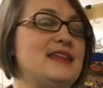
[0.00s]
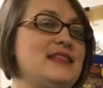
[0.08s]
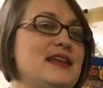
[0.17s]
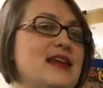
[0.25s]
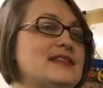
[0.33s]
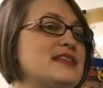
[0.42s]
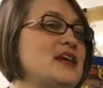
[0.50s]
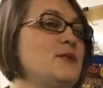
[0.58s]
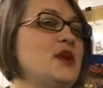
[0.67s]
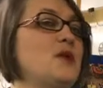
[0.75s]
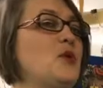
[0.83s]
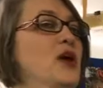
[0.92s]
and then the next time
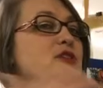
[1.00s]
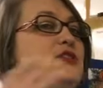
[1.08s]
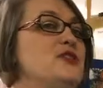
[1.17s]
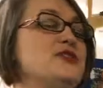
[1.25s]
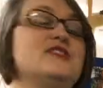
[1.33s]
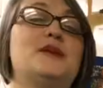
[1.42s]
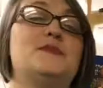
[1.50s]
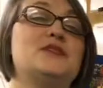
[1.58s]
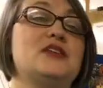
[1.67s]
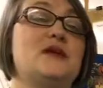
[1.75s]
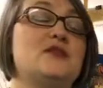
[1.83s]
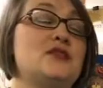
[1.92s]
we come around to
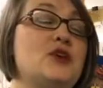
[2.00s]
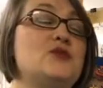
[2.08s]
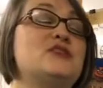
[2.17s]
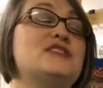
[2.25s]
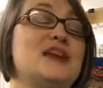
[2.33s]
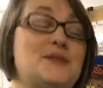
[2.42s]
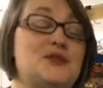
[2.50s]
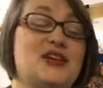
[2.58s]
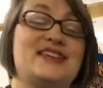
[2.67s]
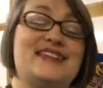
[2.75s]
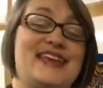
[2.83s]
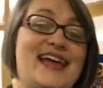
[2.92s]
those
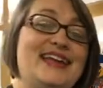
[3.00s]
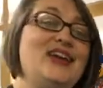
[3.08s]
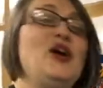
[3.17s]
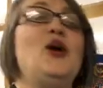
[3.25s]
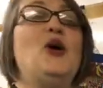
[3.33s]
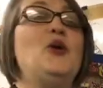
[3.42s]
subjects again,